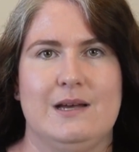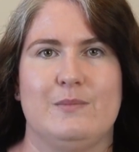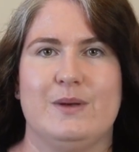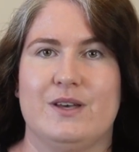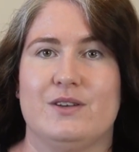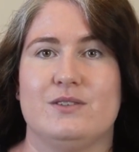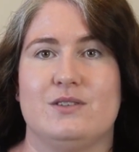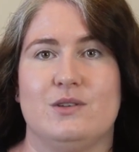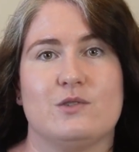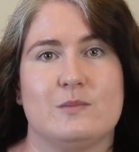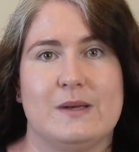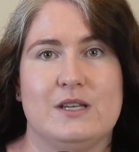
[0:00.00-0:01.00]
because you'll
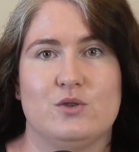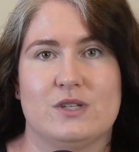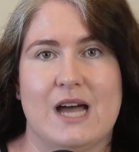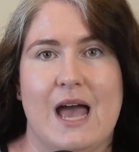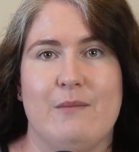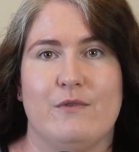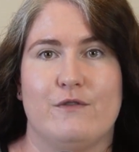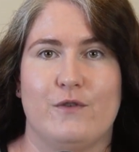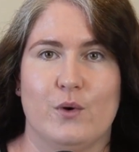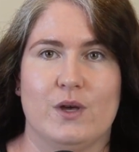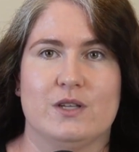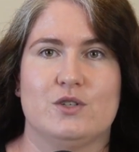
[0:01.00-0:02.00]
spend your time
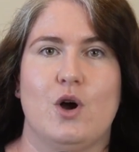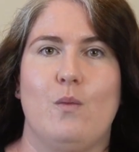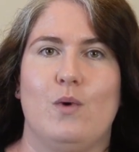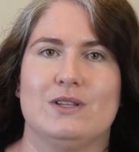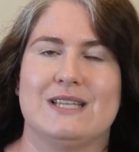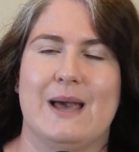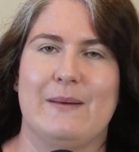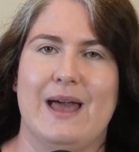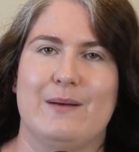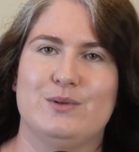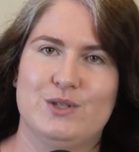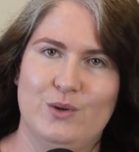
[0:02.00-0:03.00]
focused on what's coming
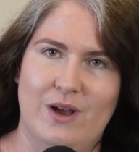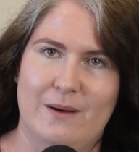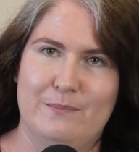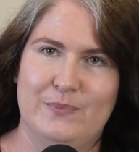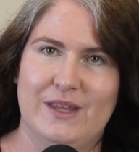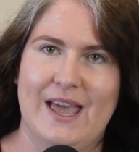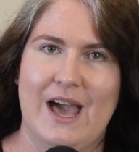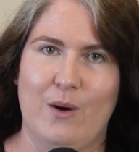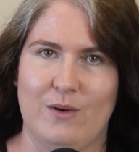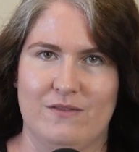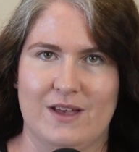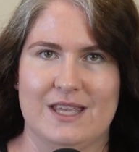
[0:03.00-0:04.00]
up sooner.
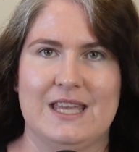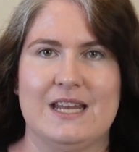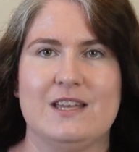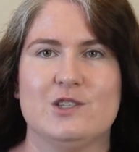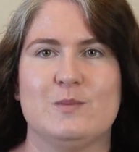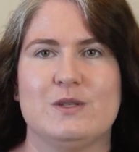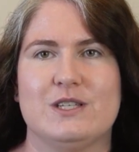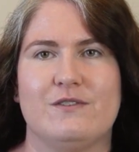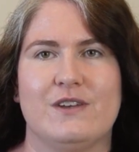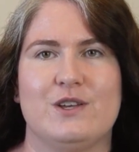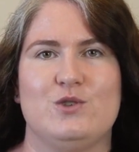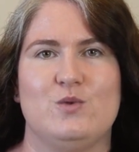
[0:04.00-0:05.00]
However, getting as
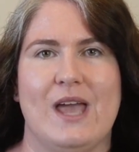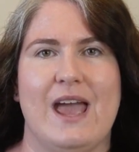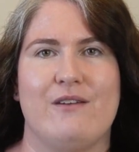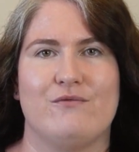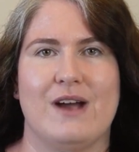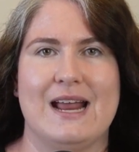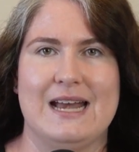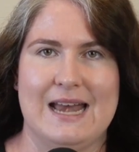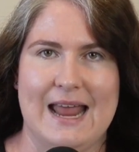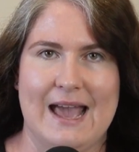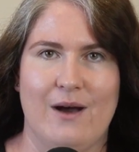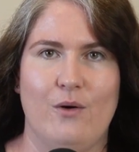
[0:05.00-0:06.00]
specific as you can right
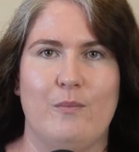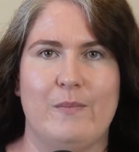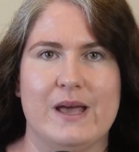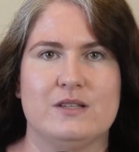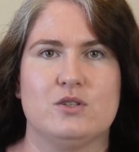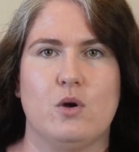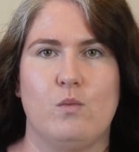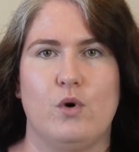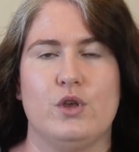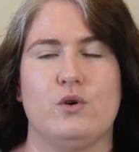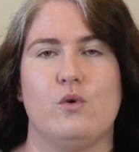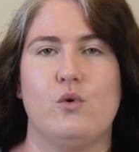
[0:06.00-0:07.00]
now, based on
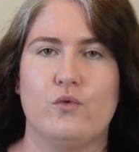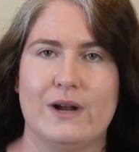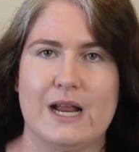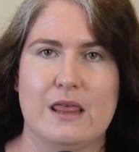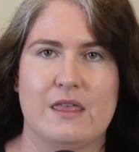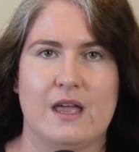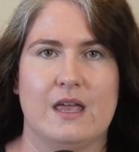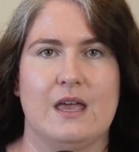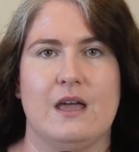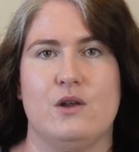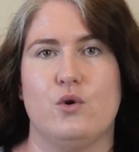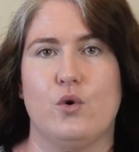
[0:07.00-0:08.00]
what you're already
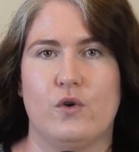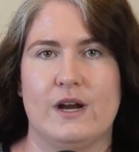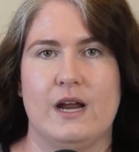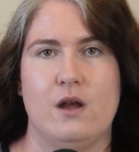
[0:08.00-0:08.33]
thinking and already